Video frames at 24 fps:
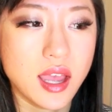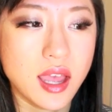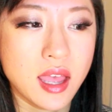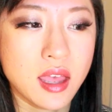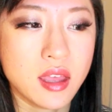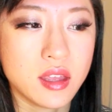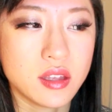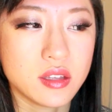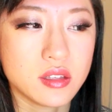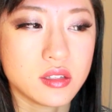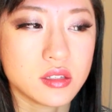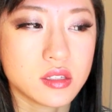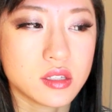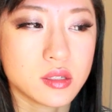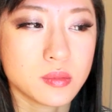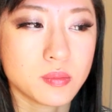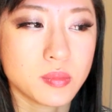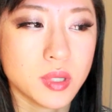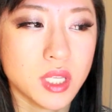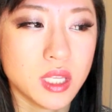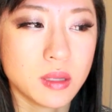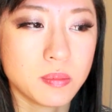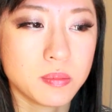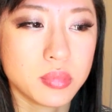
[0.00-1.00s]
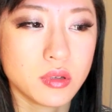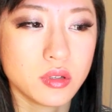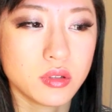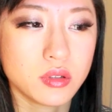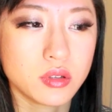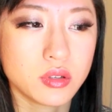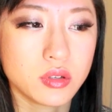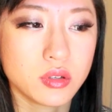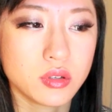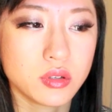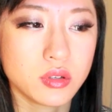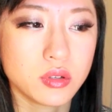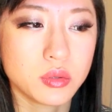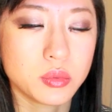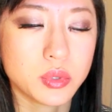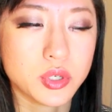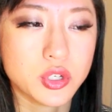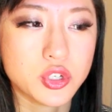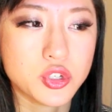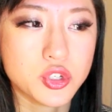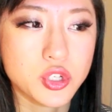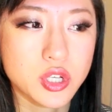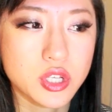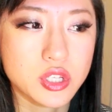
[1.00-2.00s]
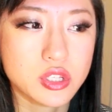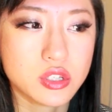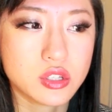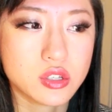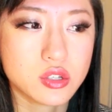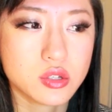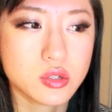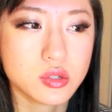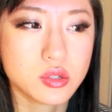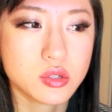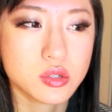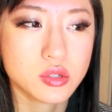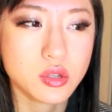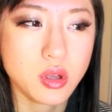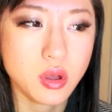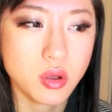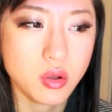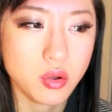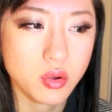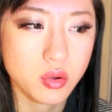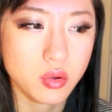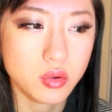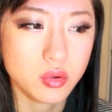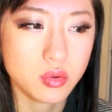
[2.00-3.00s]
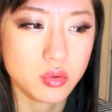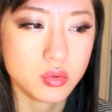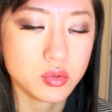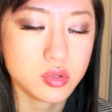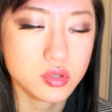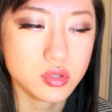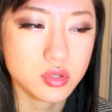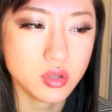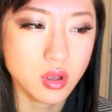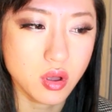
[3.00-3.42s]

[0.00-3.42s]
and people who were just so,